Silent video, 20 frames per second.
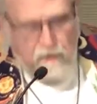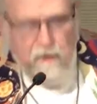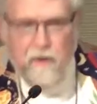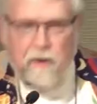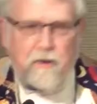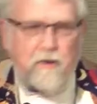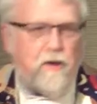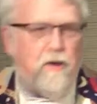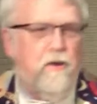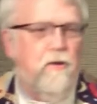
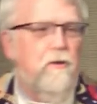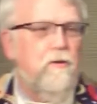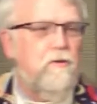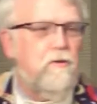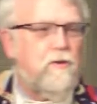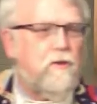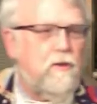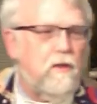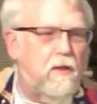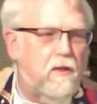the two
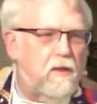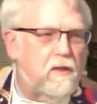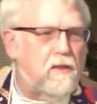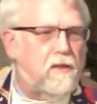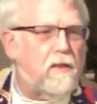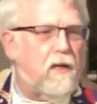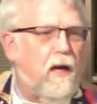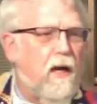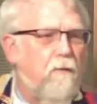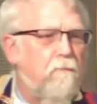stood
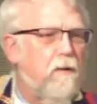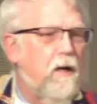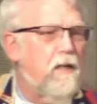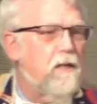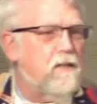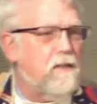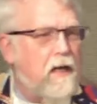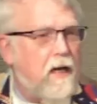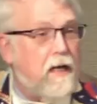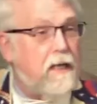side by
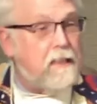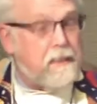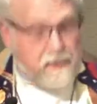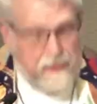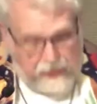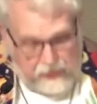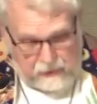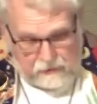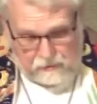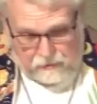side,
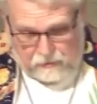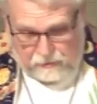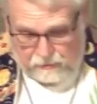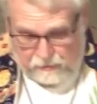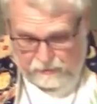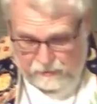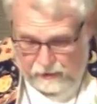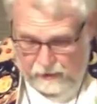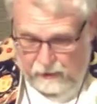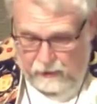
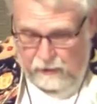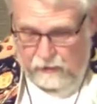dancers,